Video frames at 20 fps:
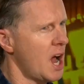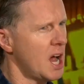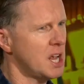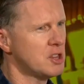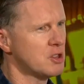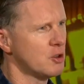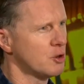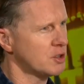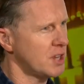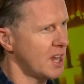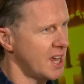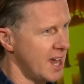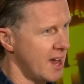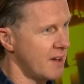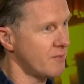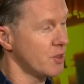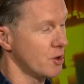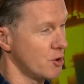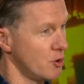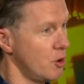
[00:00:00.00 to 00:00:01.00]
I thought they
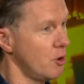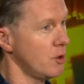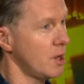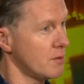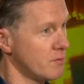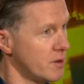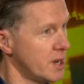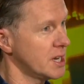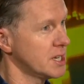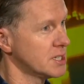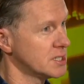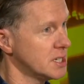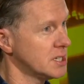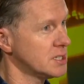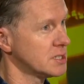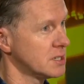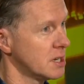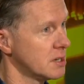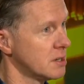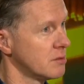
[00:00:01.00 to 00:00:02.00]
gave their all. I really
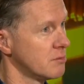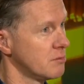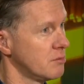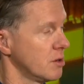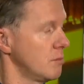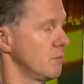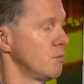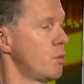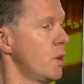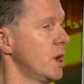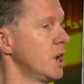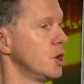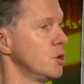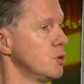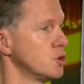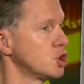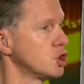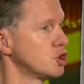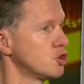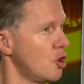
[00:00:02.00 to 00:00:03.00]
did. Yeah win,
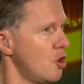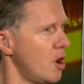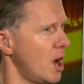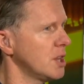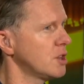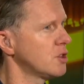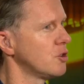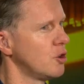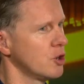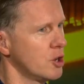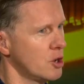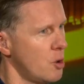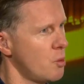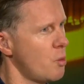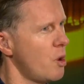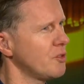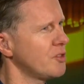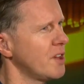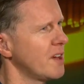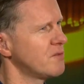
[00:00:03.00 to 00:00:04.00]
lose, or draw. I thought, you know
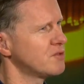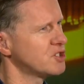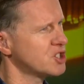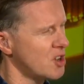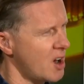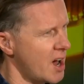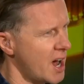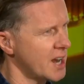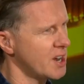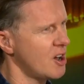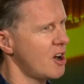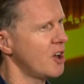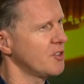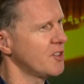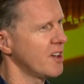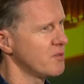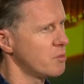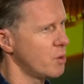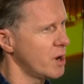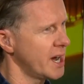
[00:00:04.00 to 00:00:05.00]
what, they've tried
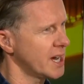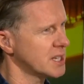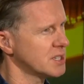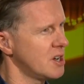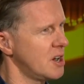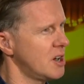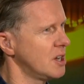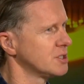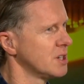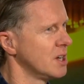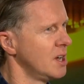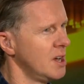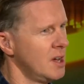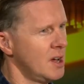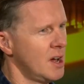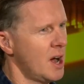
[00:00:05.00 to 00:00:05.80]
hard, they've worked hard.